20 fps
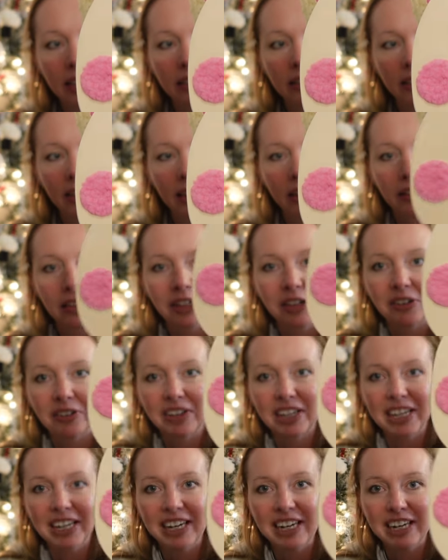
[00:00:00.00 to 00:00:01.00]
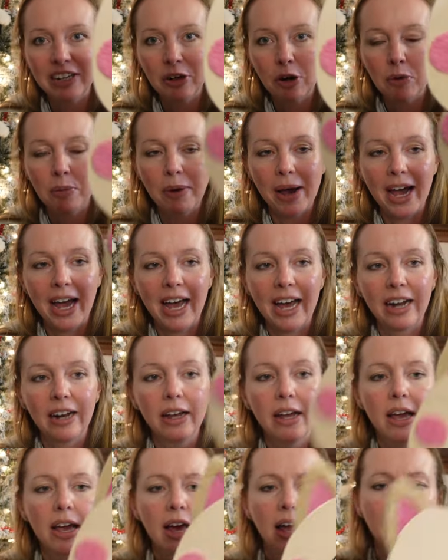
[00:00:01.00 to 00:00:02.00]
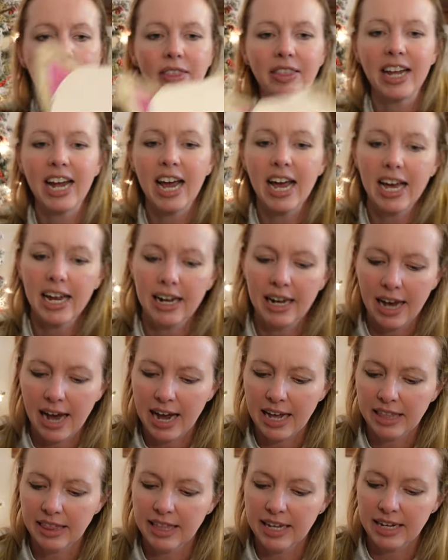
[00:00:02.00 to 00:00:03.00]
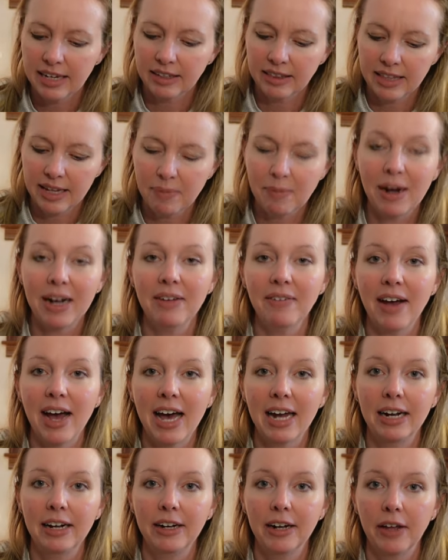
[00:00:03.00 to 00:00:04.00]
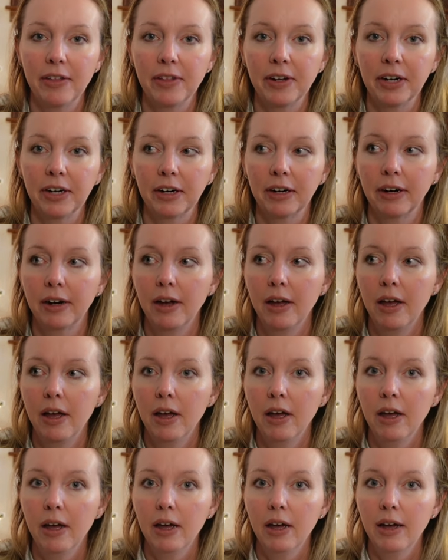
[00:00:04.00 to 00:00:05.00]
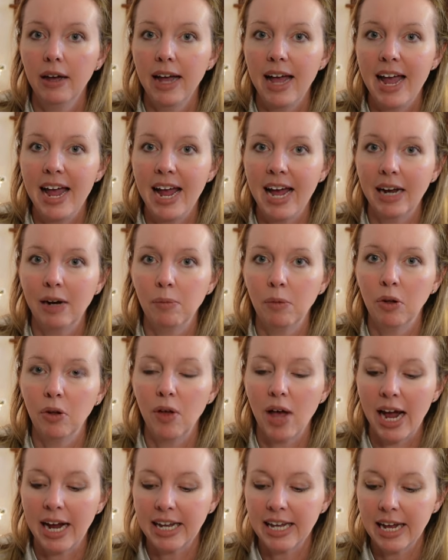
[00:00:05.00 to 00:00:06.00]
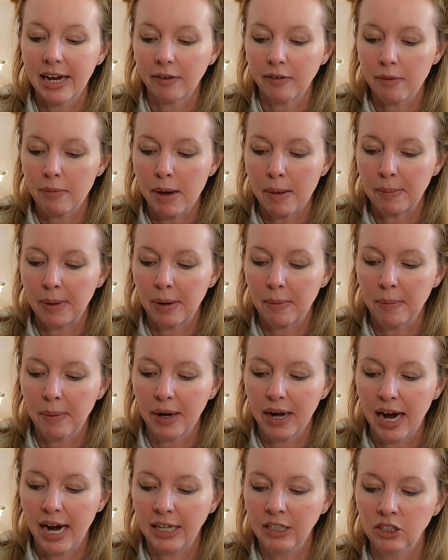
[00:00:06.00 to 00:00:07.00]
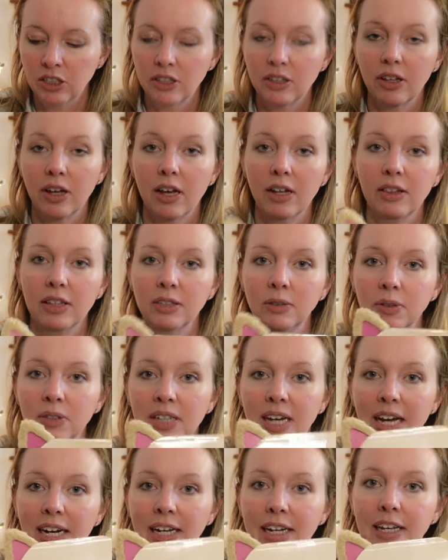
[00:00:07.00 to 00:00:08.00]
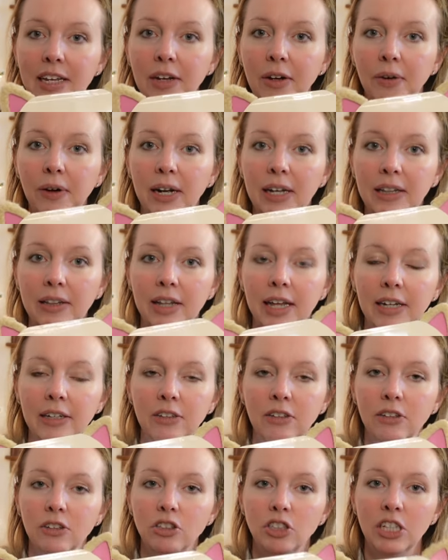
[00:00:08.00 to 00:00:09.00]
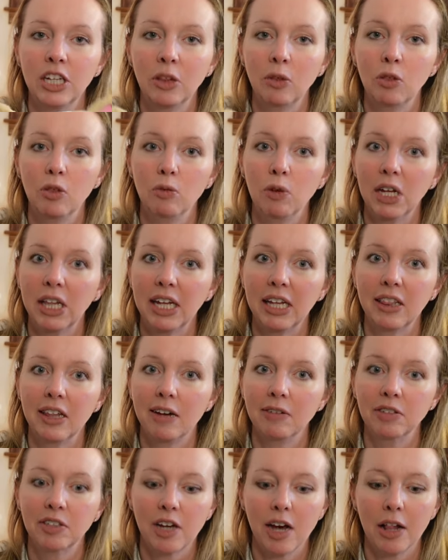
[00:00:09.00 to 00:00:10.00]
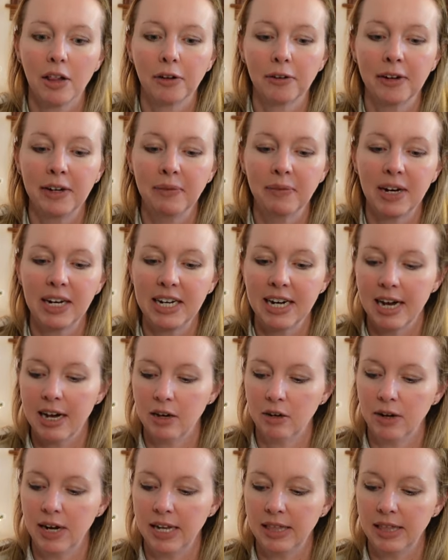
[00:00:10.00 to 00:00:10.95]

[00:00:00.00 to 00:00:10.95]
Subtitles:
It's like a little kitty notepad. They had, I think they might have had another animal. I can't remember, but I just thought this was kind of cute. And then she really loves coloring right now.